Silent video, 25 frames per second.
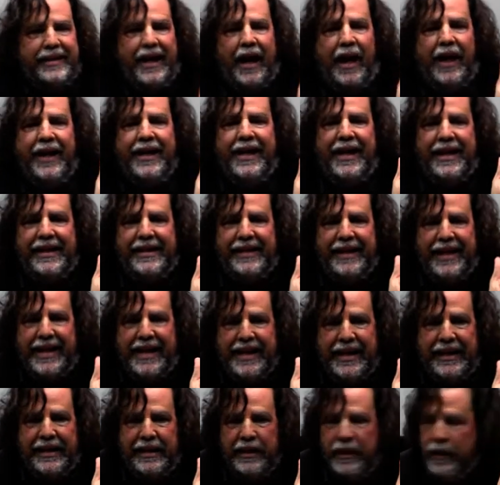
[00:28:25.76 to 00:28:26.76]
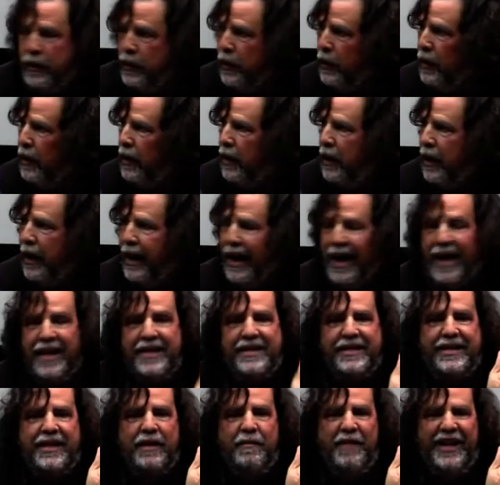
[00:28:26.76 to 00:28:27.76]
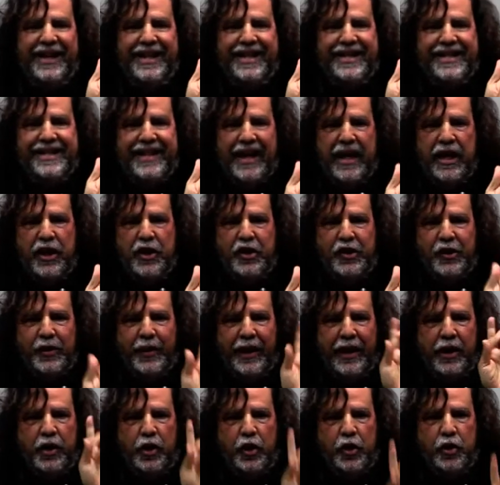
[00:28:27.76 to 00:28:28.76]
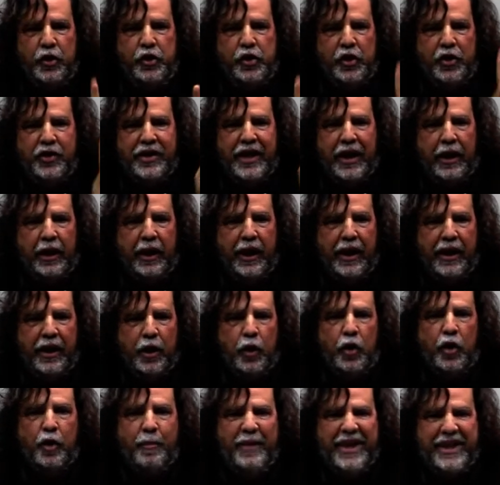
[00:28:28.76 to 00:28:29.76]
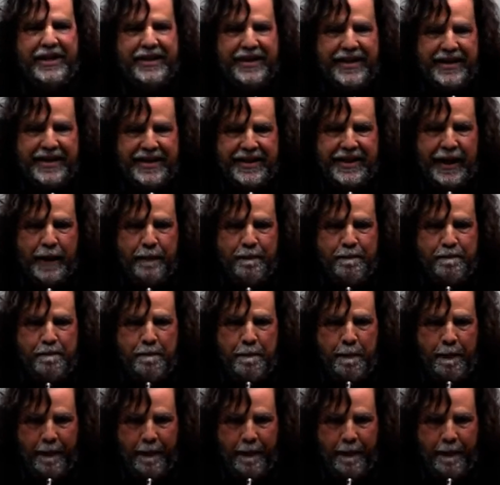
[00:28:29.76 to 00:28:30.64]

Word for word: targeting a civilization and not just an economic system.